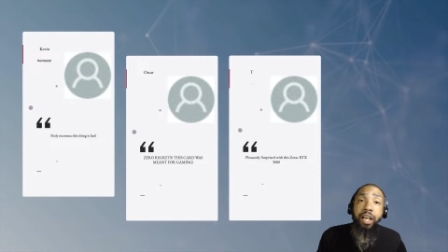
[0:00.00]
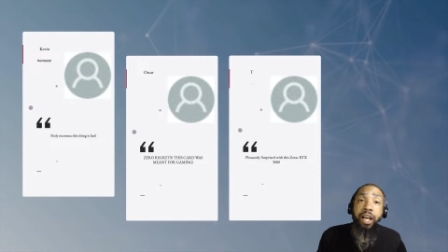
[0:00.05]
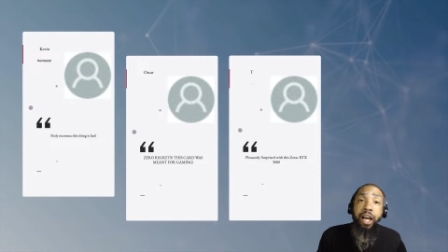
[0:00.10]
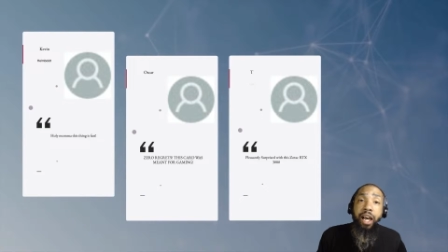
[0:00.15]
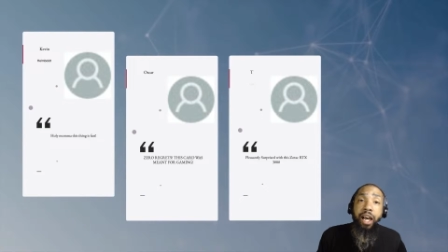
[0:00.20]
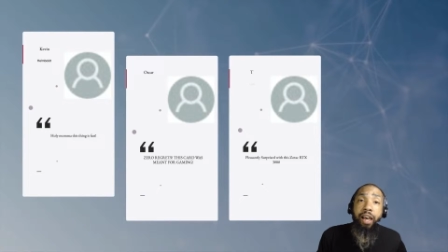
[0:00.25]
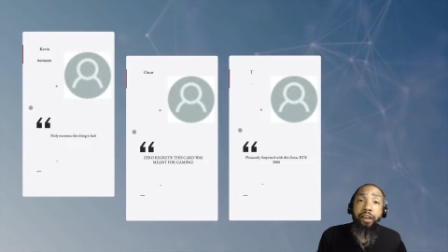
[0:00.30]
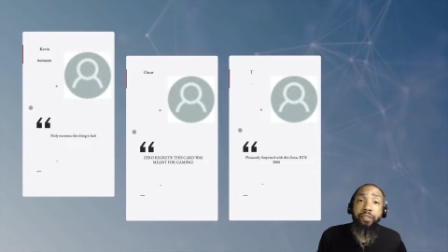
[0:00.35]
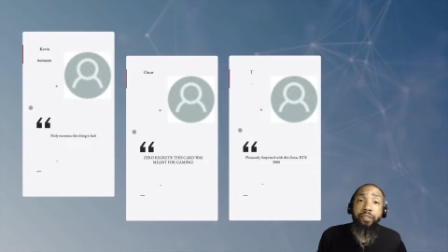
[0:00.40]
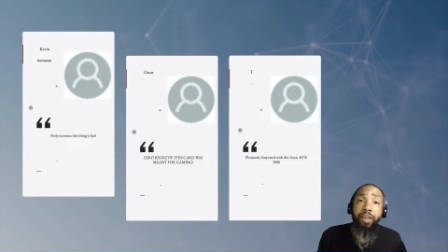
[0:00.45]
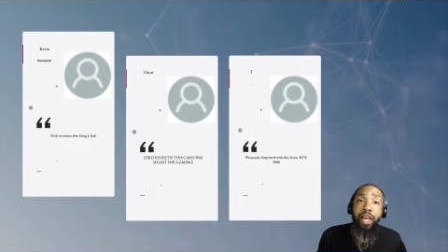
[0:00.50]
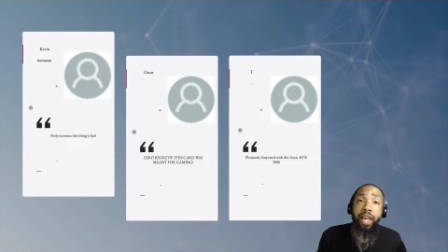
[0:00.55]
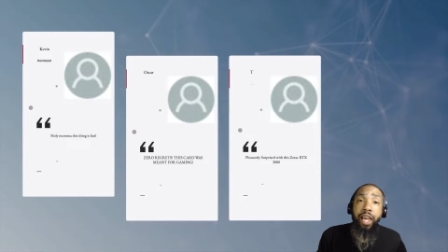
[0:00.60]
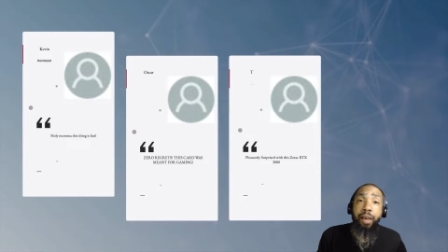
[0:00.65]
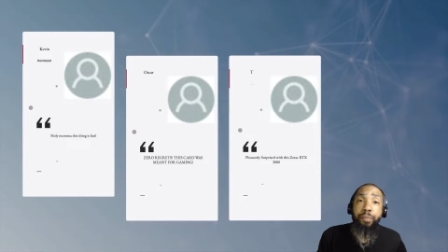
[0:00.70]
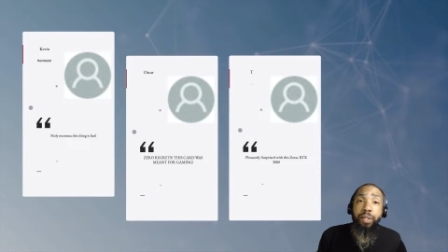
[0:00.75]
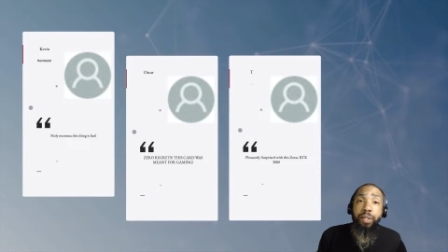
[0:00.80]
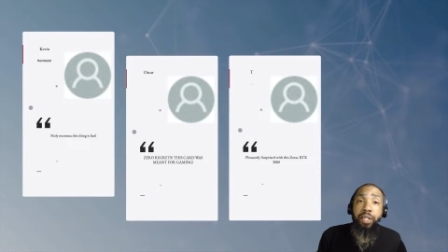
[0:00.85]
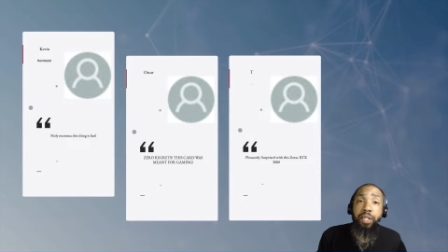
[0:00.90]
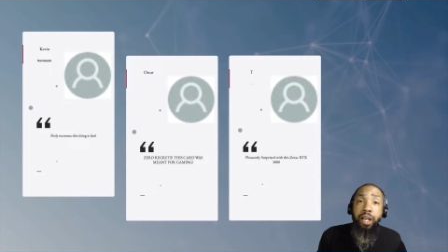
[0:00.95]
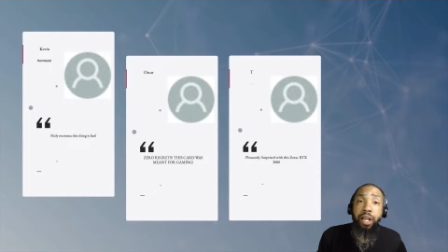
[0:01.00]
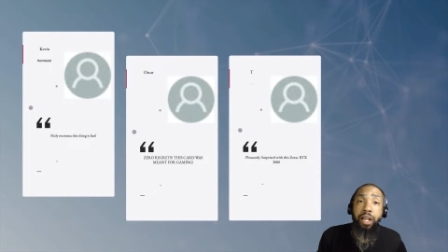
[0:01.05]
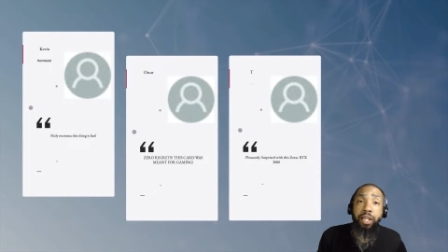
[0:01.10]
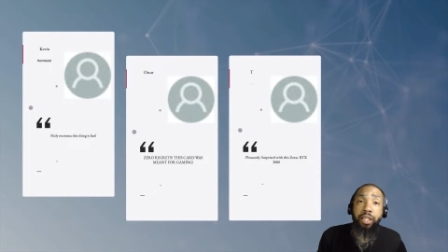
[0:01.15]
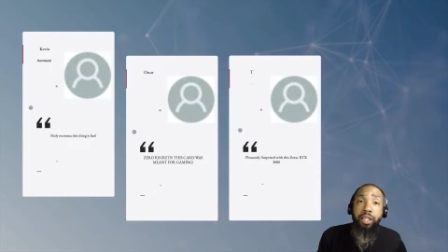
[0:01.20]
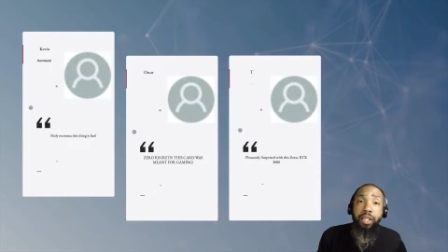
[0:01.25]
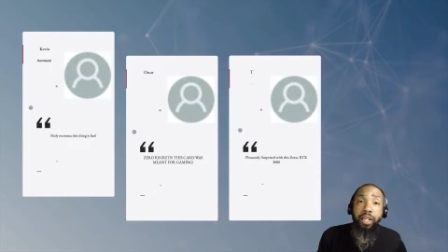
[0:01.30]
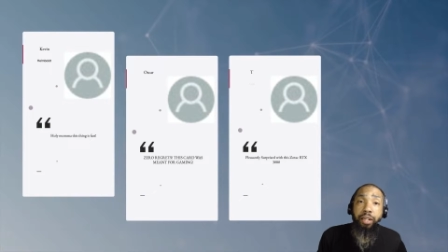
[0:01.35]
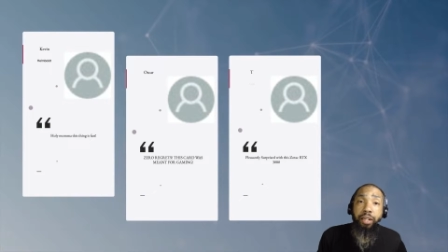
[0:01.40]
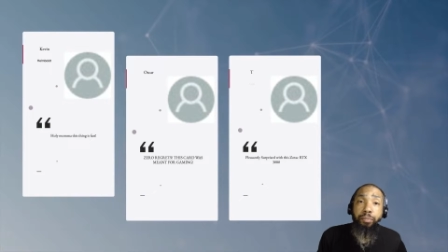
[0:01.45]
I have an
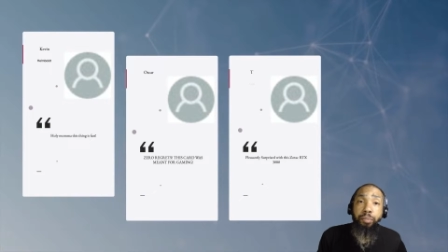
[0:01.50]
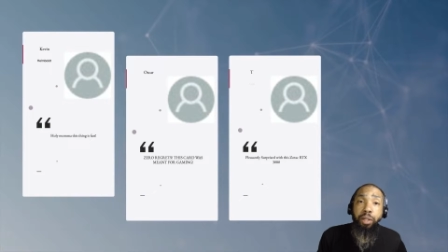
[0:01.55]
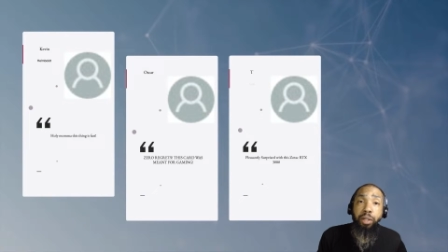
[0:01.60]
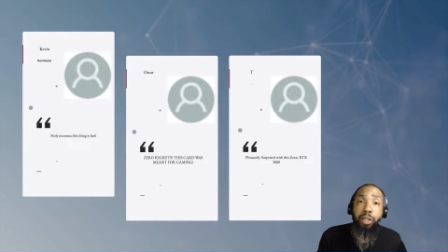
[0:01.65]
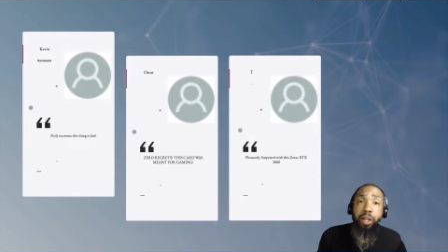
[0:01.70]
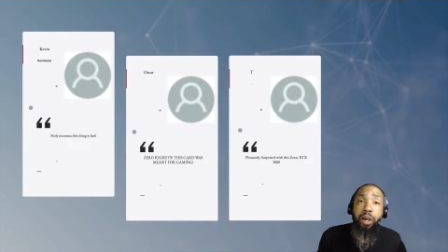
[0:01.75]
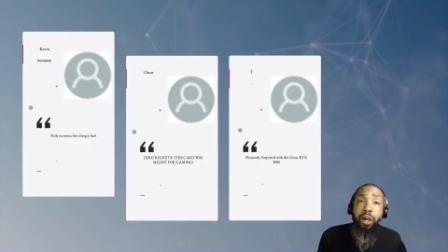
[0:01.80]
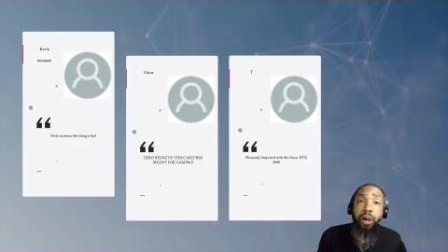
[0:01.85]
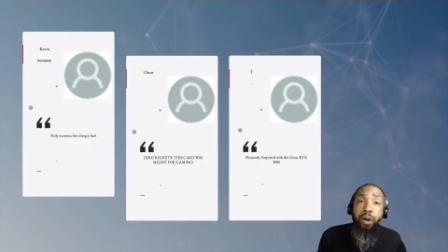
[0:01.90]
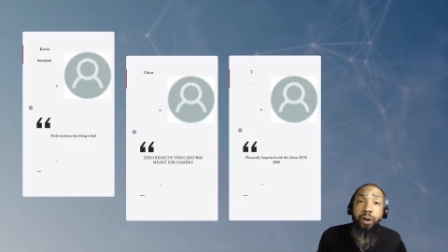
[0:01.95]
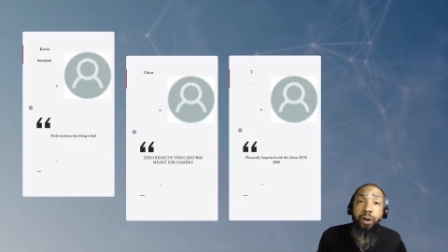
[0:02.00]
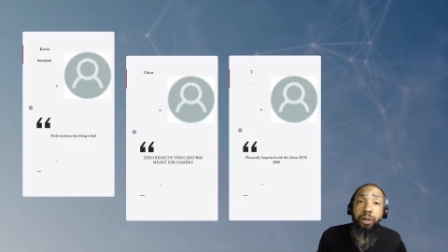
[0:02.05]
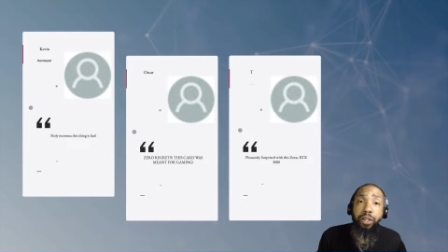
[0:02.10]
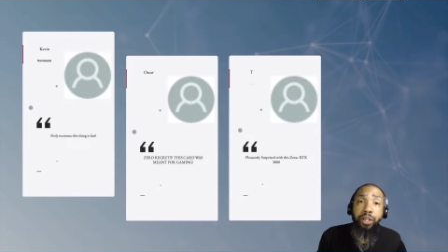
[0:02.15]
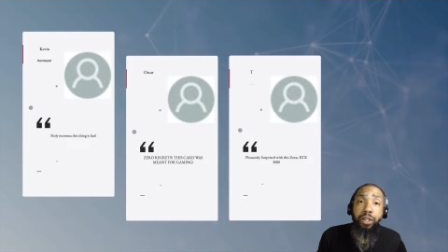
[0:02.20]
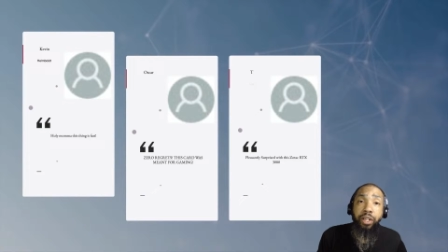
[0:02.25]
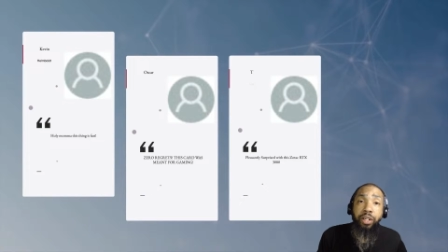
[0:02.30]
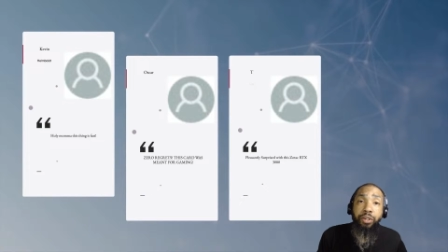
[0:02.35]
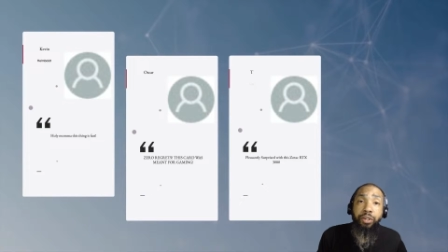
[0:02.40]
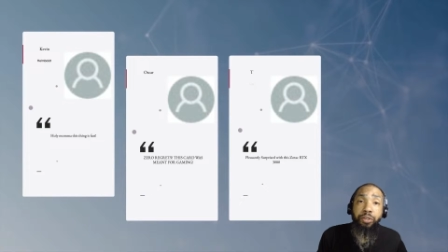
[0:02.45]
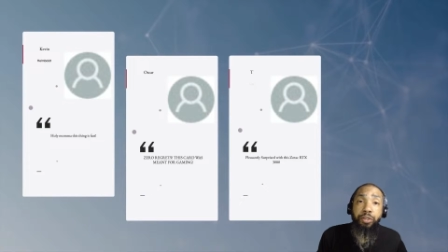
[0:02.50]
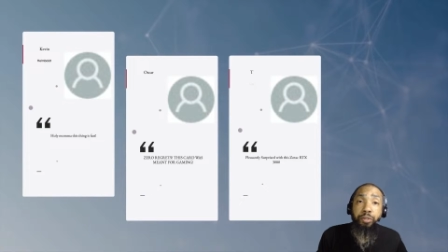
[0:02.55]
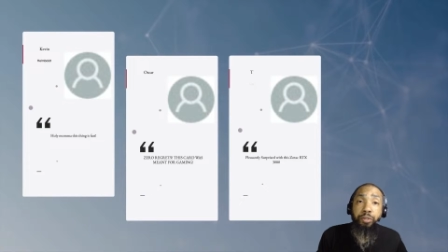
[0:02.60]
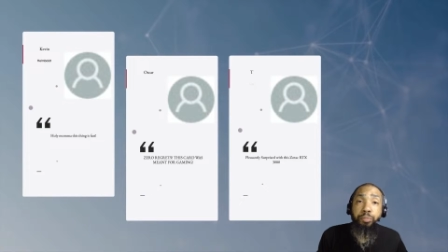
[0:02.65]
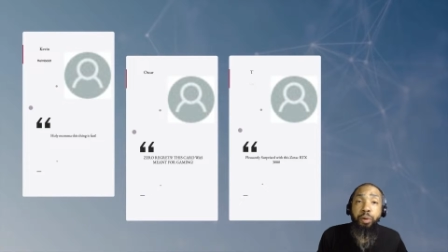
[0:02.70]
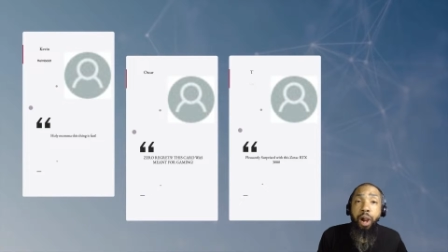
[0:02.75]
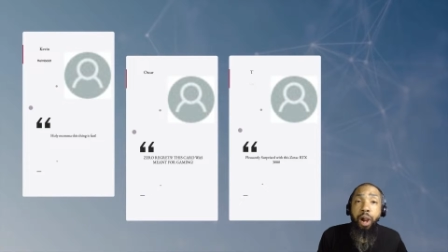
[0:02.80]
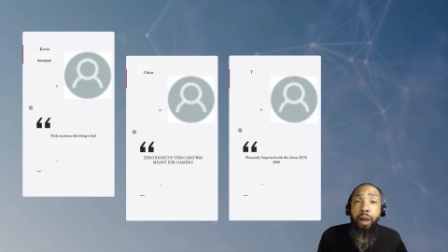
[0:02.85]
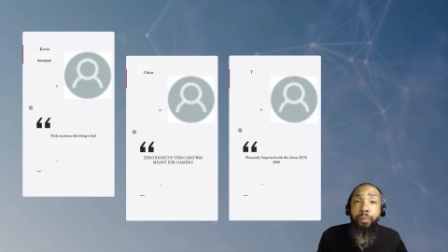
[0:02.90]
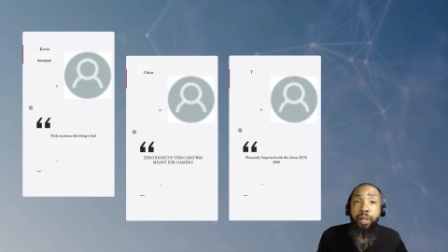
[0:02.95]
Amazon link below. You could use your
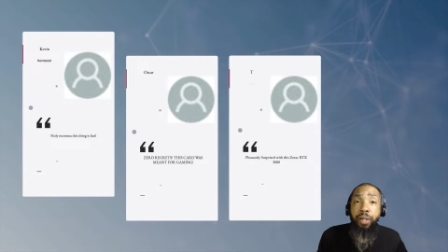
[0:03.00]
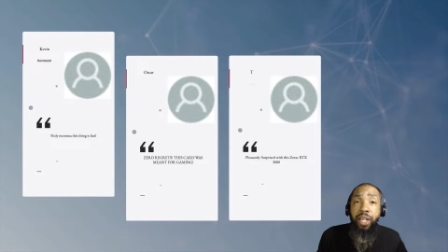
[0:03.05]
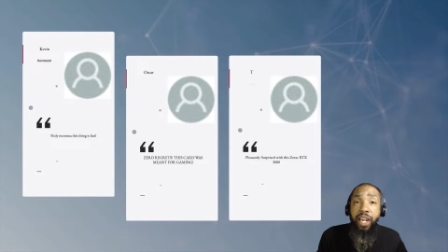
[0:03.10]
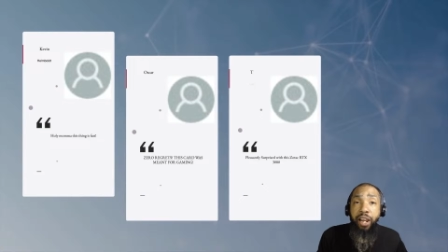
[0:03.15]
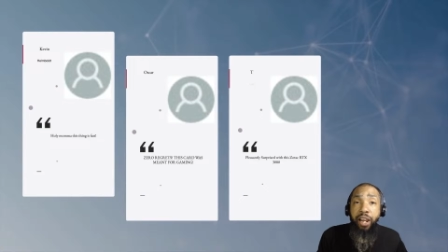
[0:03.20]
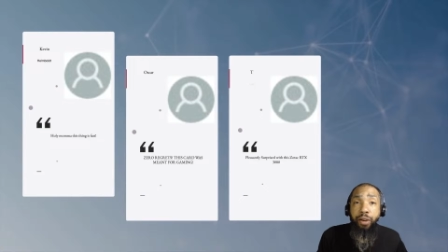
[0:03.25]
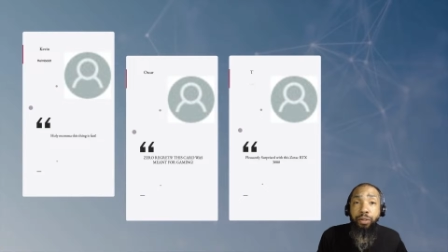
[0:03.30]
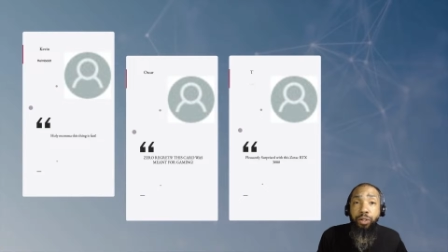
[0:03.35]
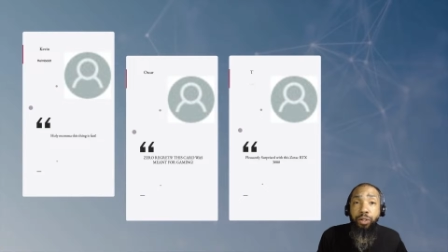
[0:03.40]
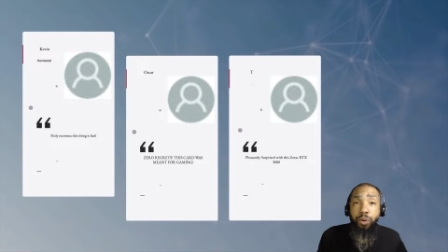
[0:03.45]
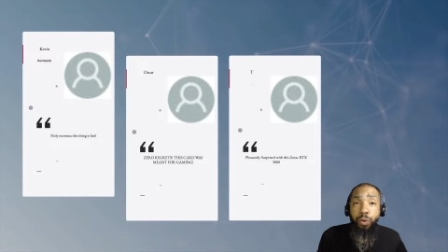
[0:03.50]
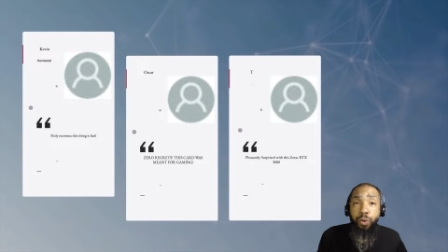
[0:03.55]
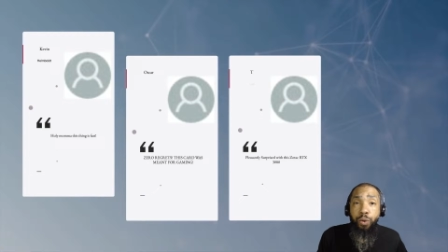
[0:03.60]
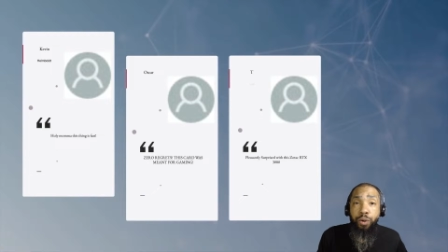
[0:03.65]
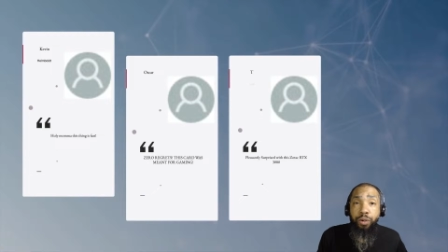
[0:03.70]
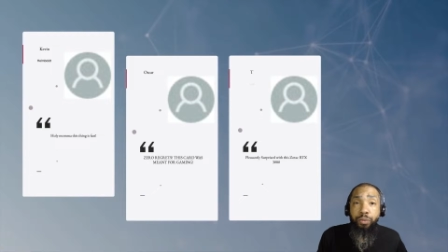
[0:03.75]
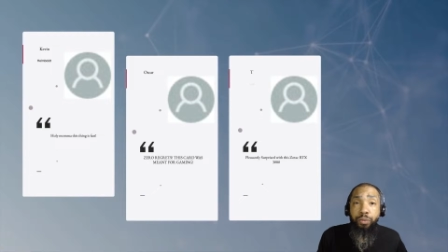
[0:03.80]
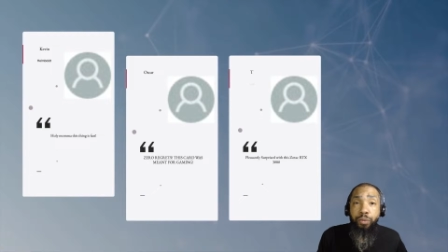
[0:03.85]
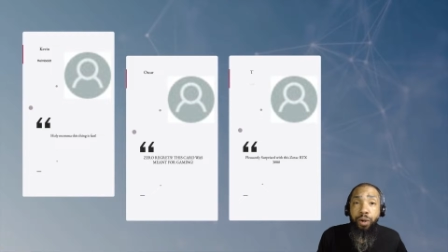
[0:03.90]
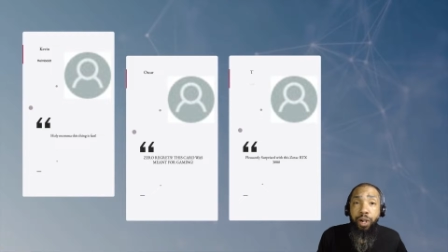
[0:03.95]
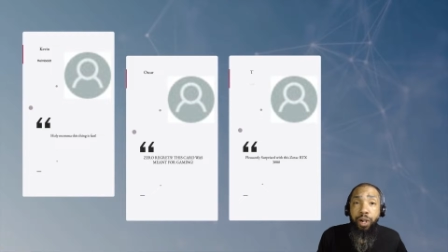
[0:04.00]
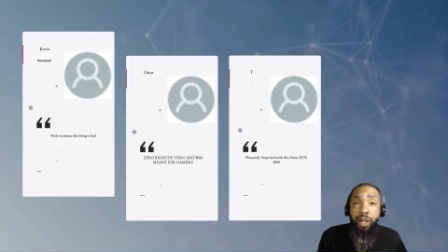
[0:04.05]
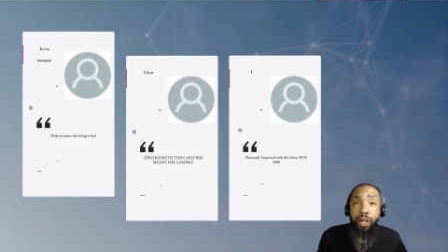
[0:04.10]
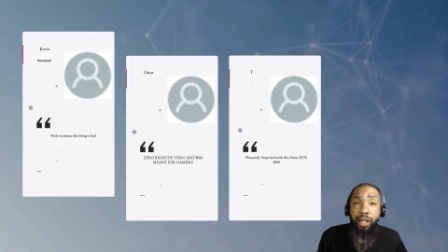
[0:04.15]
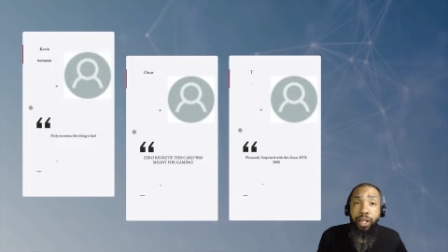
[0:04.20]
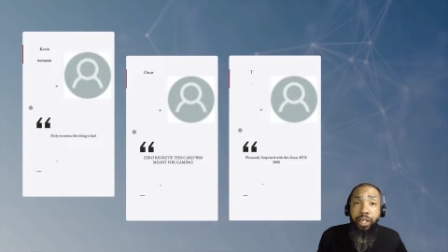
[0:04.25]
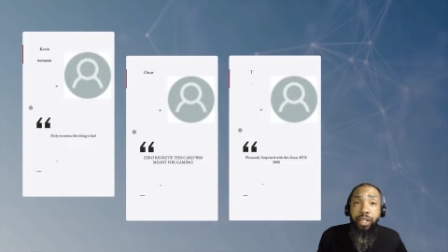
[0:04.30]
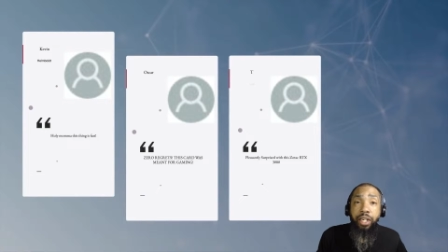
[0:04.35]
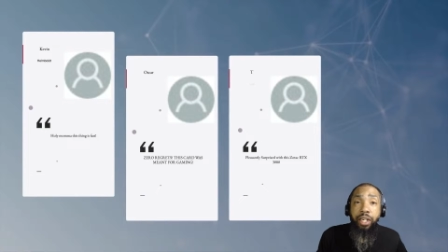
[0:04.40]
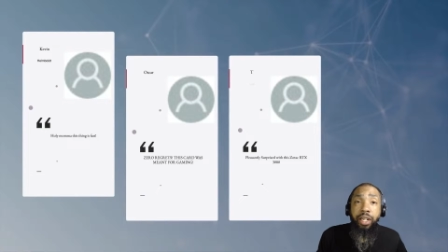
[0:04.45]
Prime account to order
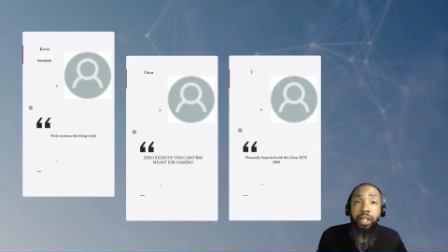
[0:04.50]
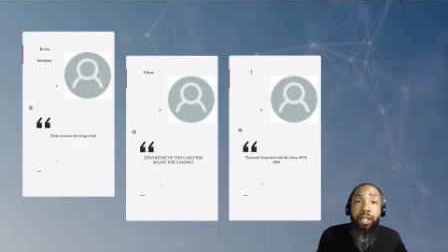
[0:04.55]
one.